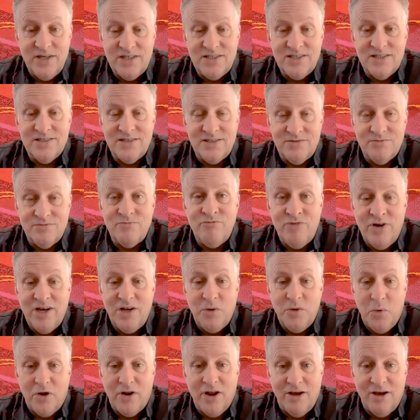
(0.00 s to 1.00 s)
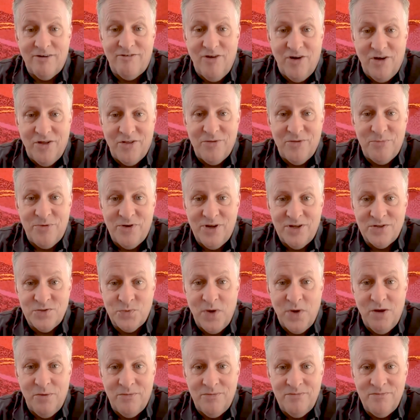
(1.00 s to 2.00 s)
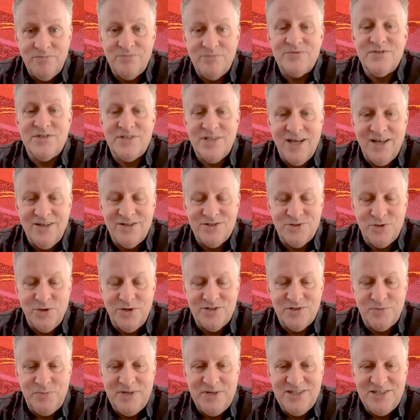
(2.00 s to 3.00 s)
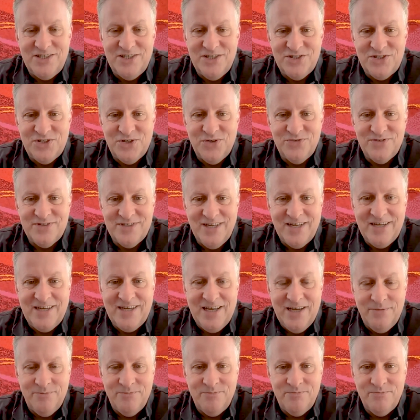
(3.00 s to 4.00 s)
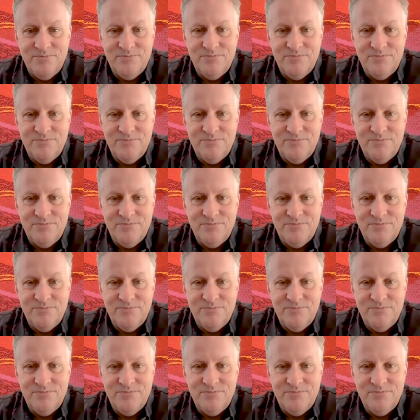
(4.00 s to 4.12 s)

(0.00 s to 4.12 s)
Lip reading: is really what I'd rather put as well. So I'll speak to you soon. Take care.